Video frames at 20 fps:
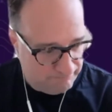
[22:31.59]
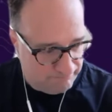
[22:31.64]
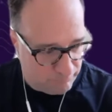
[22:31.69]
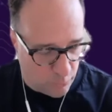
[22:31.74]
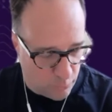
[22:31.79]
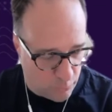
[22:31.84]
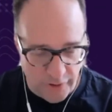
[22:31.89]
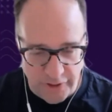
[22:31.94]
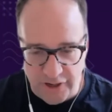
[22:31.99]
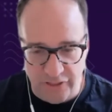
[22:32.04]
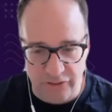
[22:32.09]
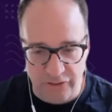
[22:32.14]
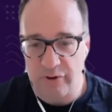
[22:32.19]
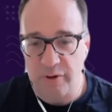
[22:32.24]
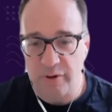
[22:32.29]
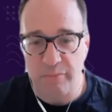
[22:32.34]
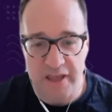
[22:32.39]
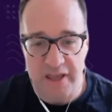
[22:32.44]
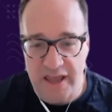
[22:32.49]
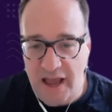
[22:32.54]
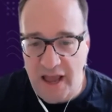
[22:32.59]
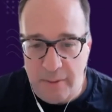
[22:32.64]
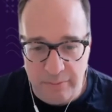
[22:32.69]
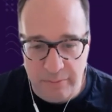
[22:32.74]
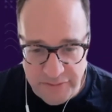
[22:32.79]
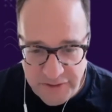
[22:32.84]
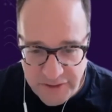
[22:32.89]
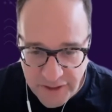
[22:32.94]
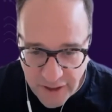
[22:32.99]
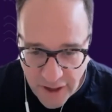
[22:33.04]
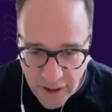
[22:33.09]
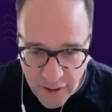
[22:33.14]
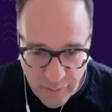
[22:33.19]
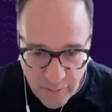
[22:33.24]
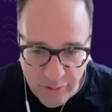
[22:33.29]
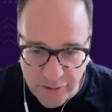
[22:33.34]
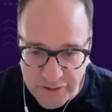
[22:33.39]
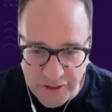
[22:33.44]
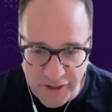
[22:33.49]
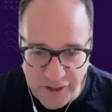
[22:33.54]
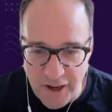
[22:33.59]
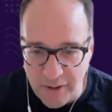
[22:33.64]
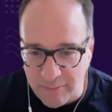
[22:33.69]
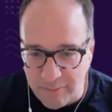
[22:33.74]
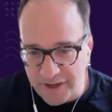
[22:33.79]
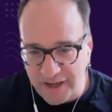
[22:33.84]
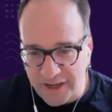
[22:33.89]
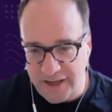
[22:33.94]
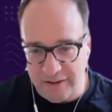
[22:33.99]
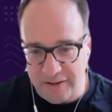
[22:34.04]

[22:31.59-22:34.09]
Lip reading: 1 to 3 PMs in a 100-person company,